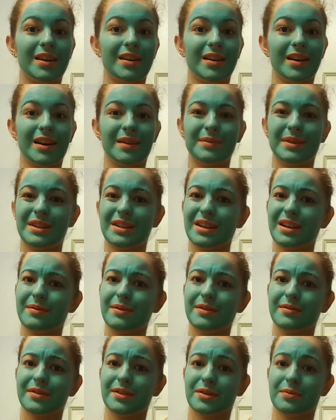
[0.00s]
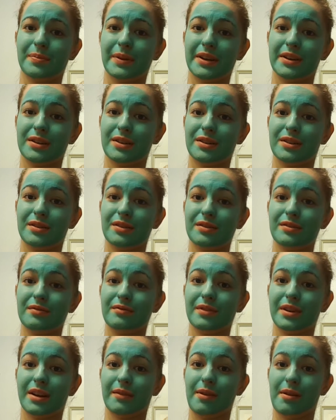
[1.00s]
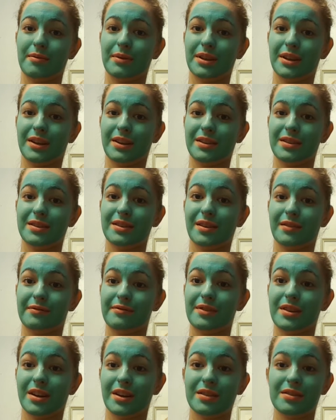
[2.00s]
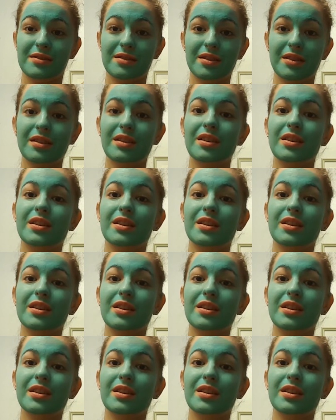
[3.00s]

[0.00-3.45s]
I'm the type that feels better when I'm able to get stuff done.